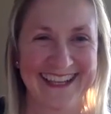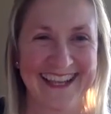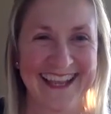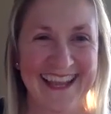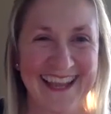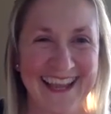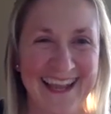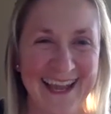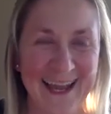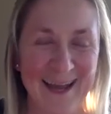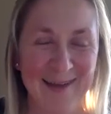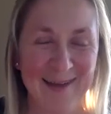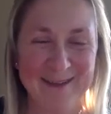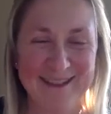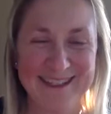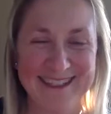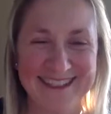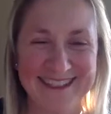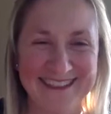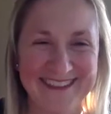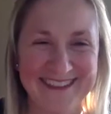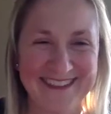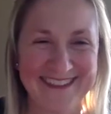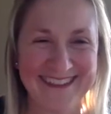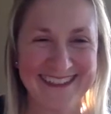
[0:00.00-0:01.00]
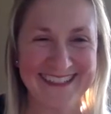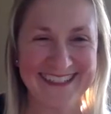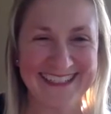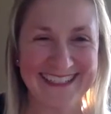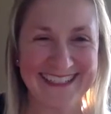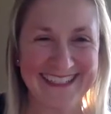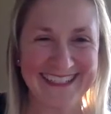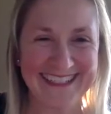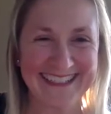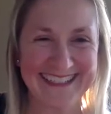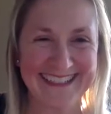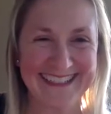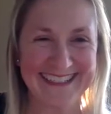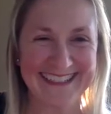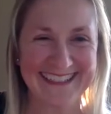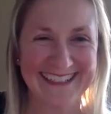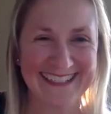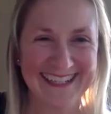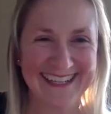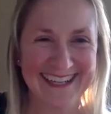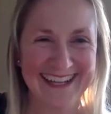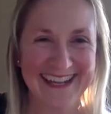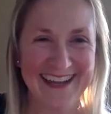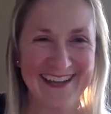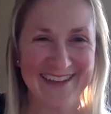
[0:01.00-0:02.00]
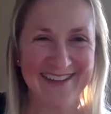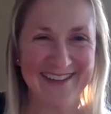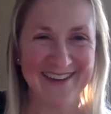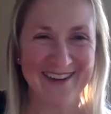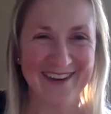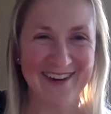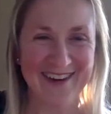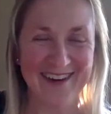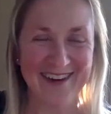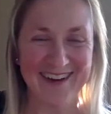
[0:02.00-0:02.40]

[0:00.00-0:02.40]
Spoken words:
Thank you. Of